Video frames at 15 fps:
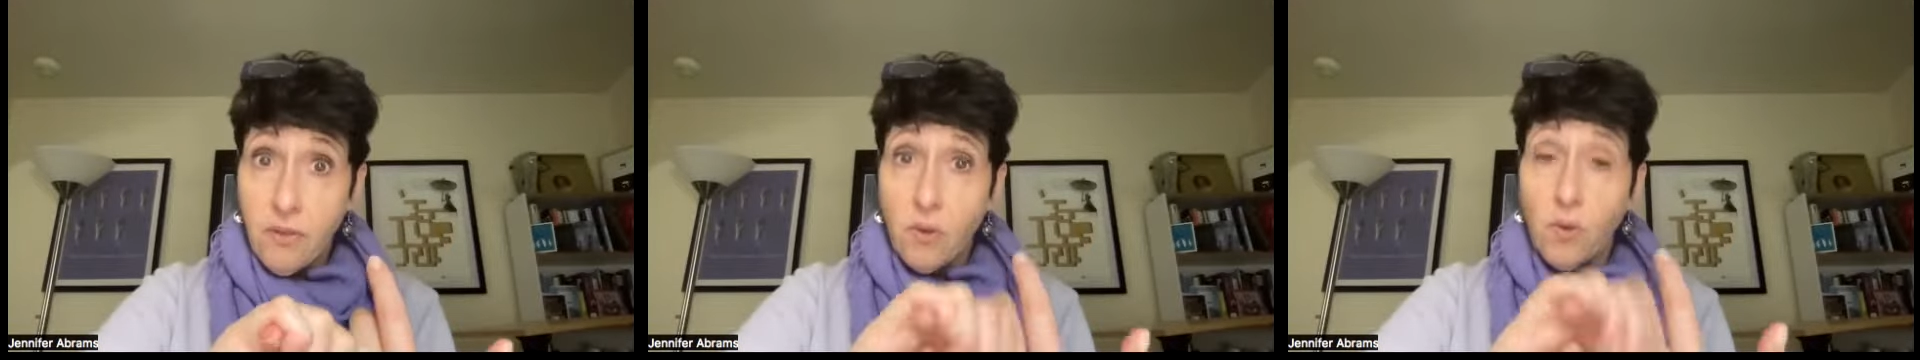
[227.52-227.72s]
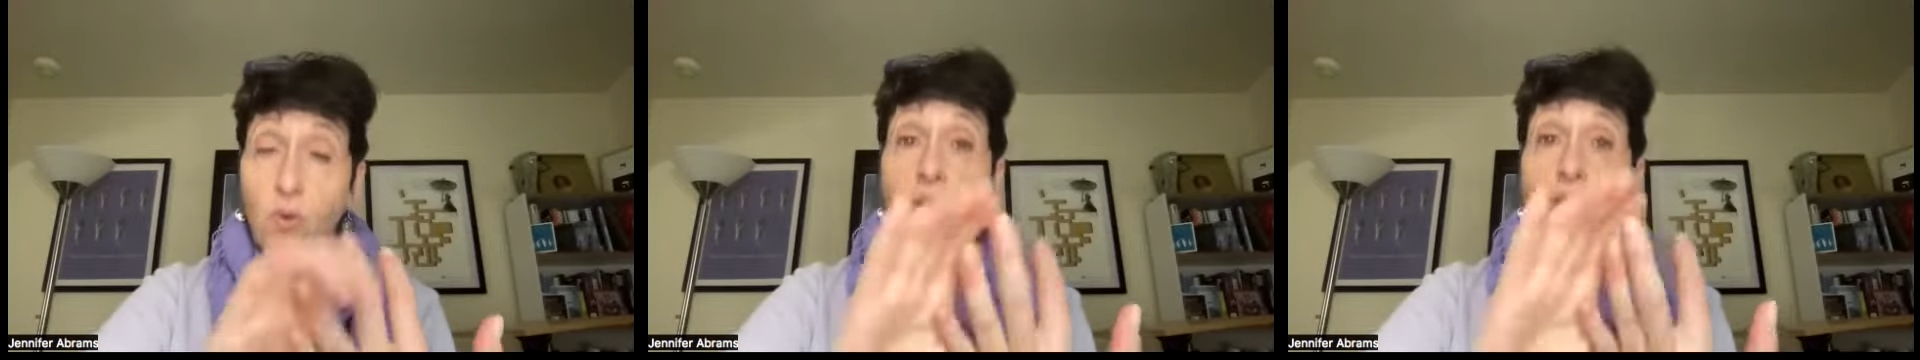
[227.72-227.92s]

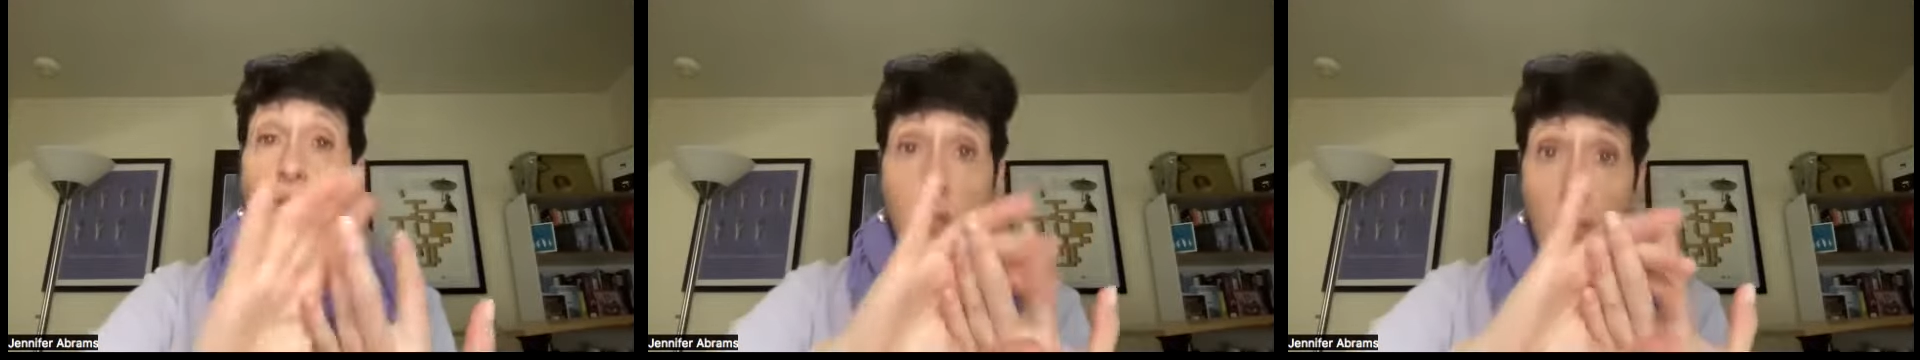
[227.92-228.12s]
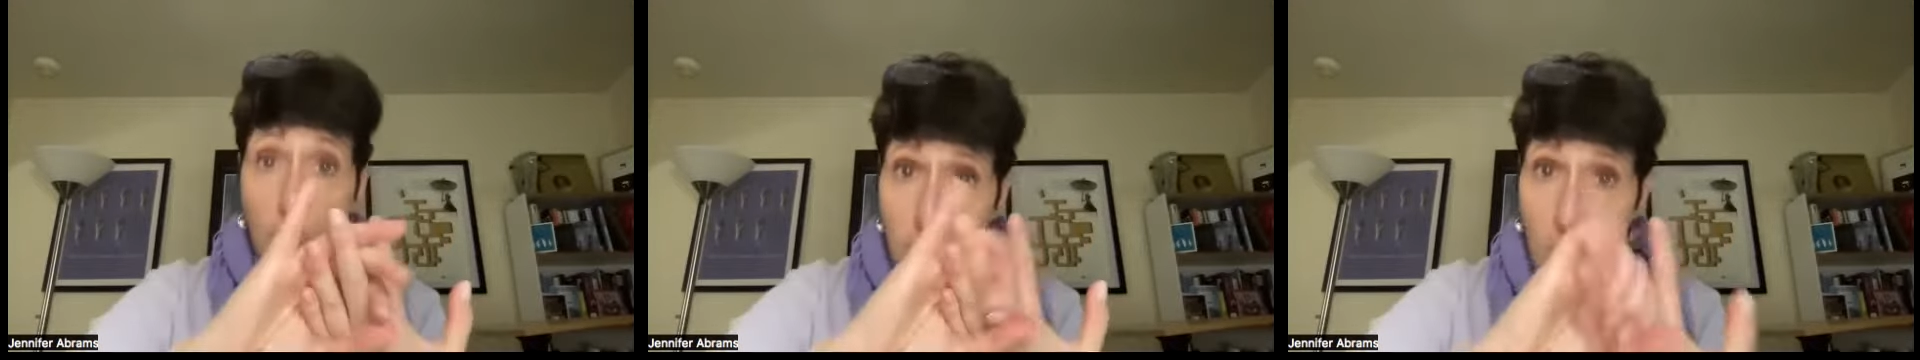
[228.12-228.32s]
or is
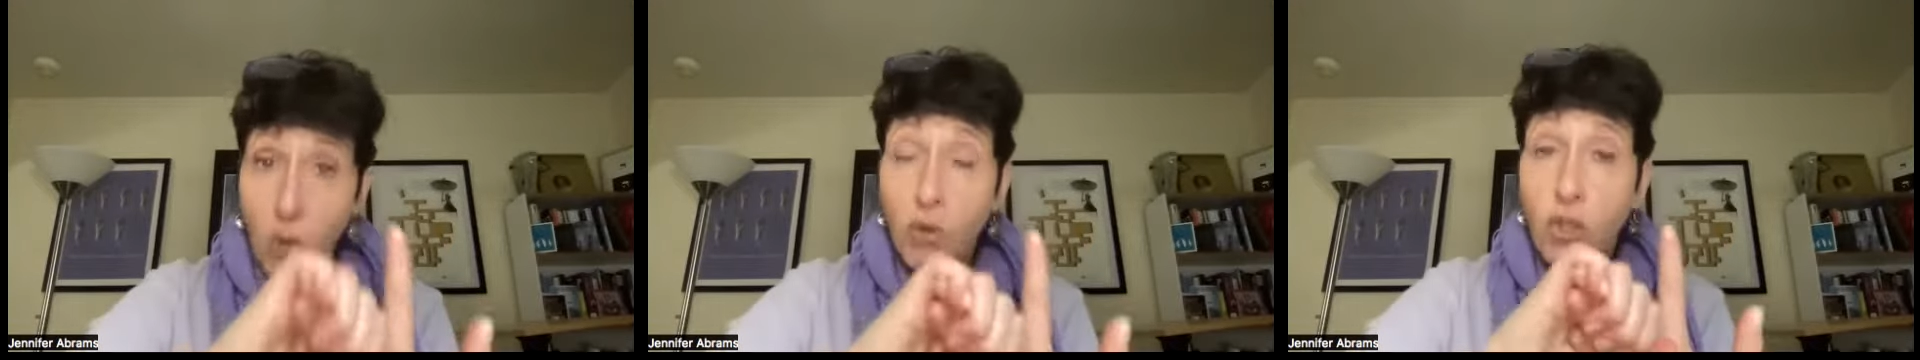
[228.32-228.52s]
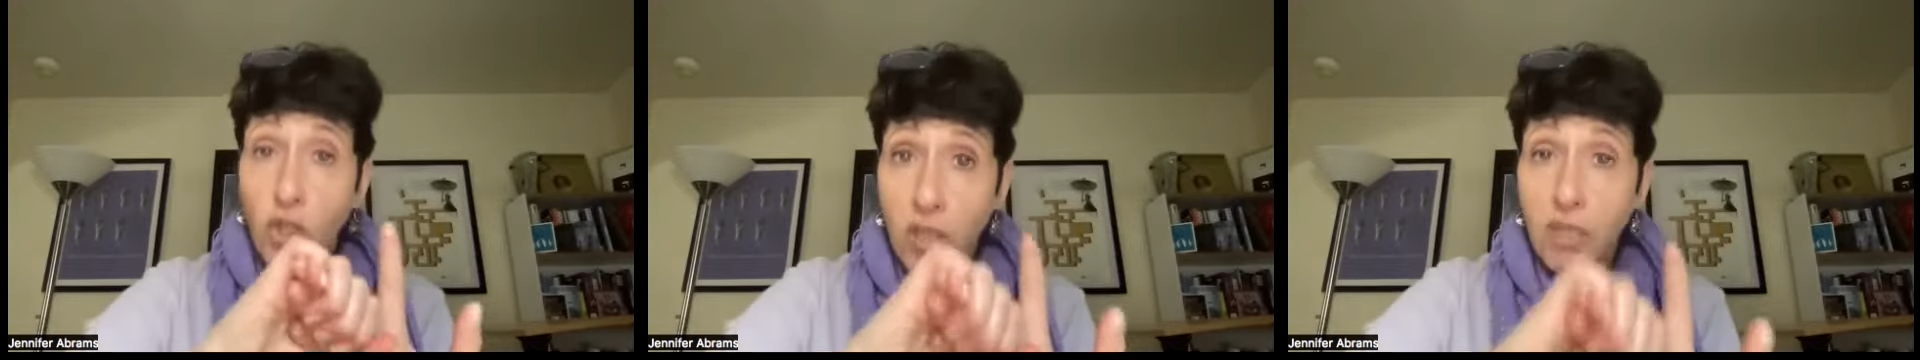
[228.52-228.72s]
it
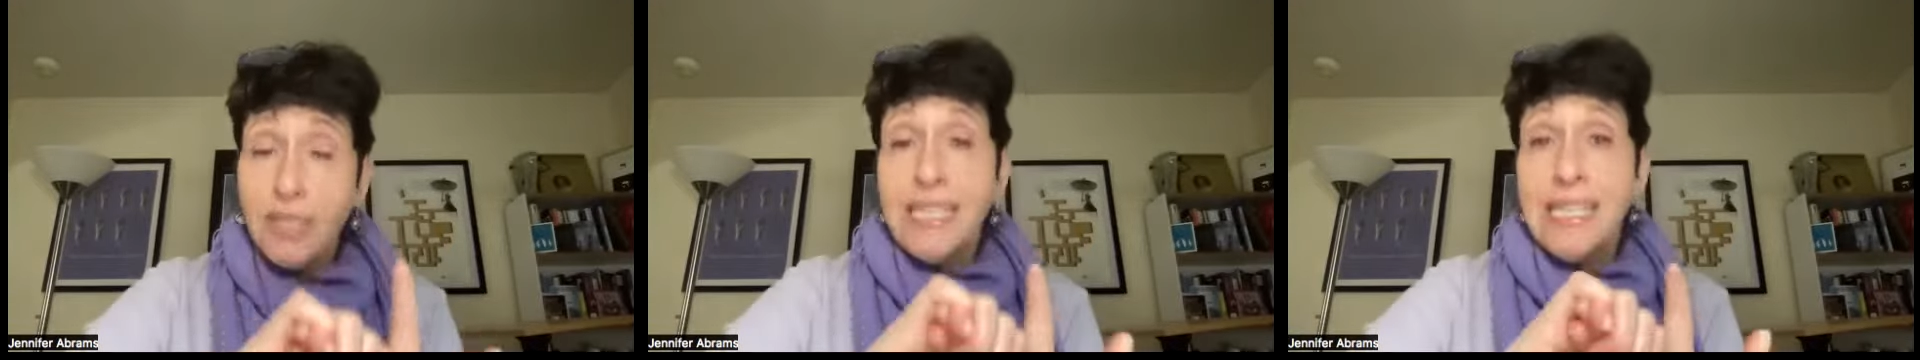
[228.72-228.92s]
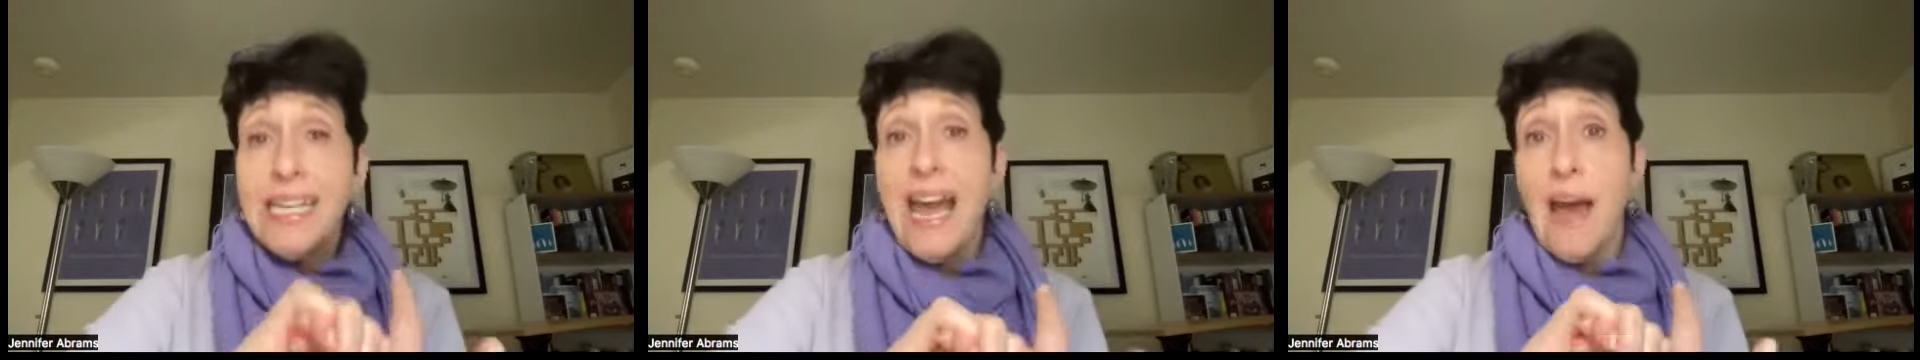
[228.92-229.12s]

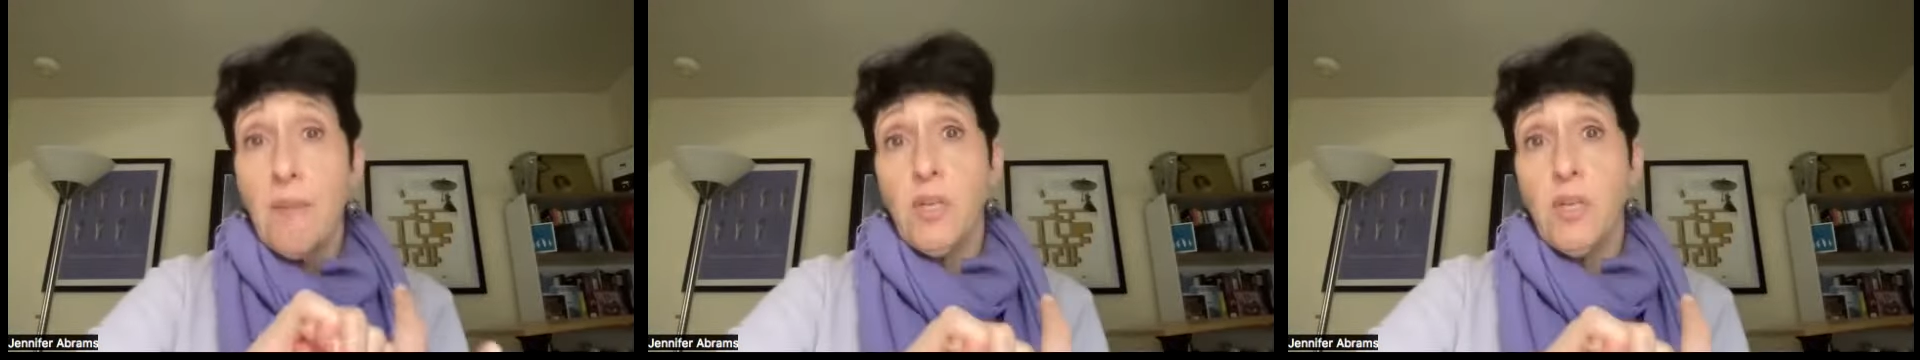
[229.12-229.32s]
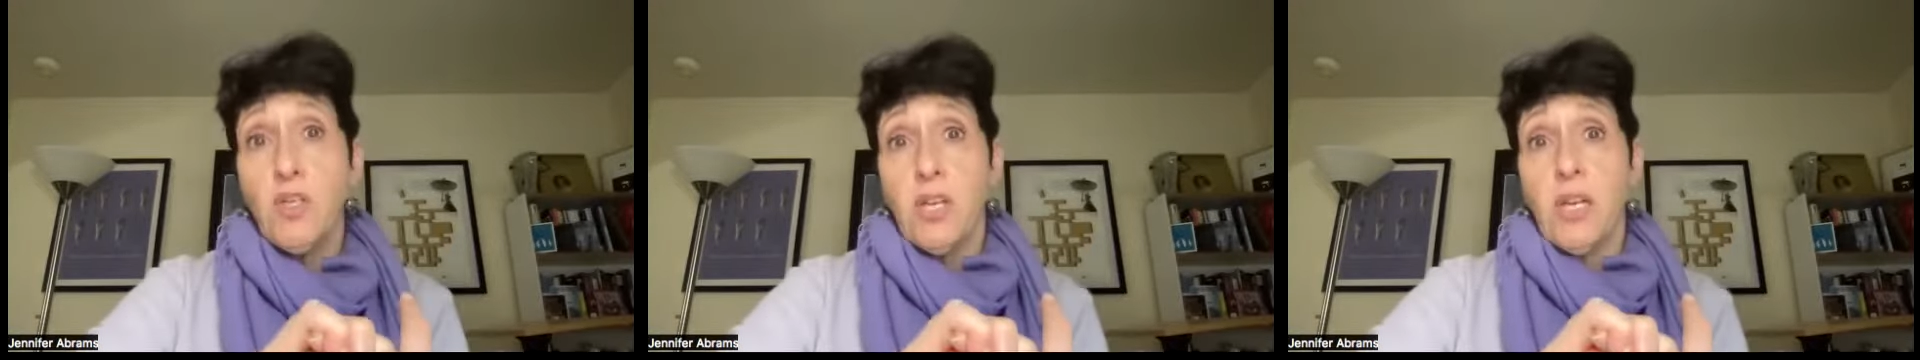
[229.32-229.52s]
emotionally
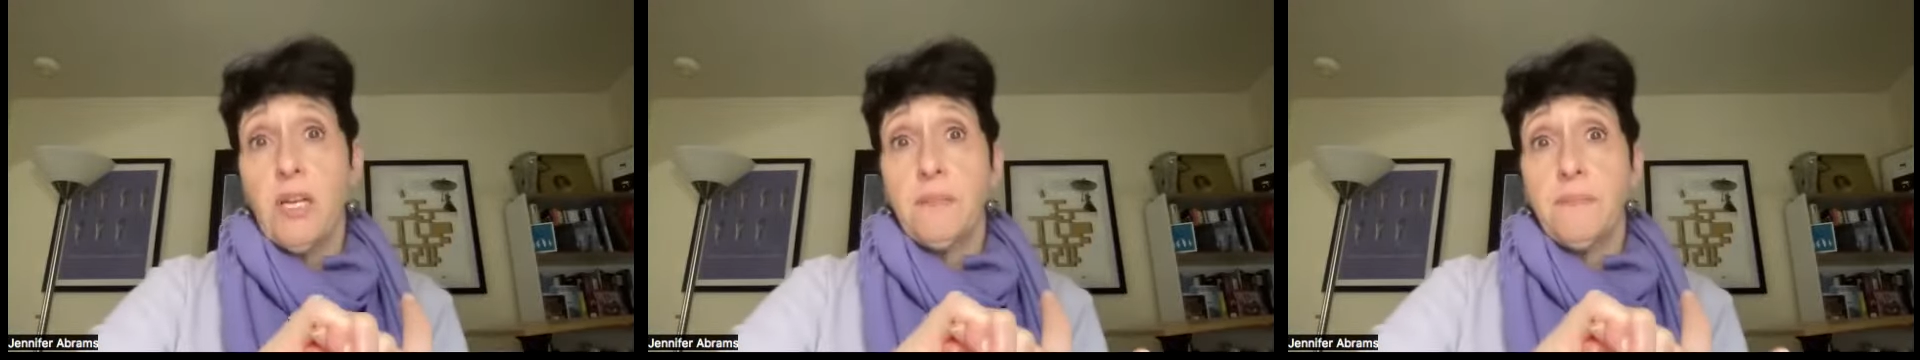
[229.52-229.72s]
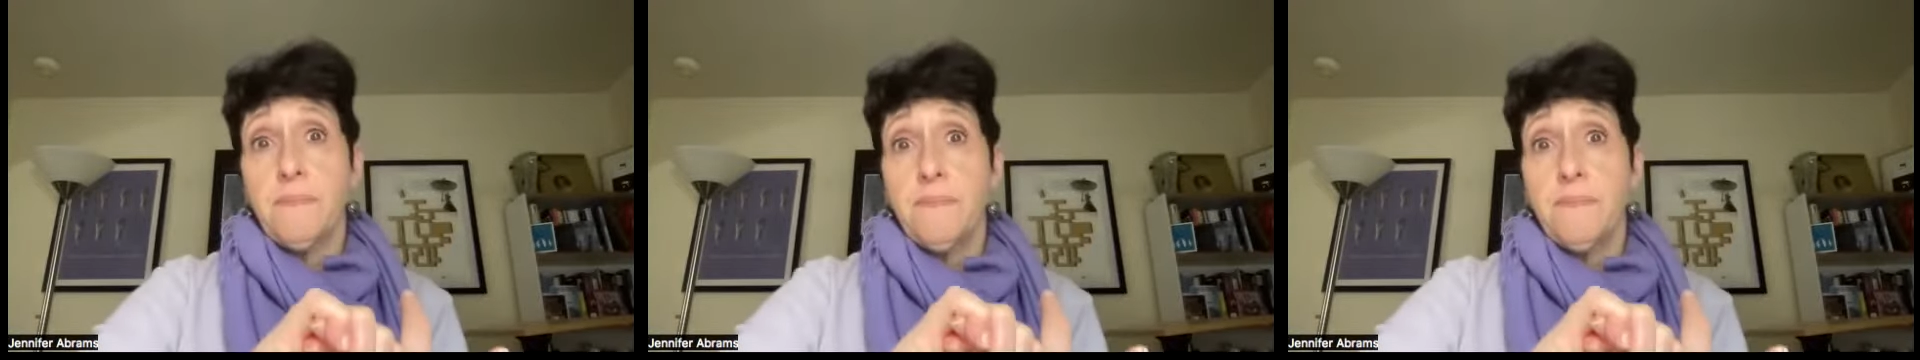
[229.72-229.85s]
damaging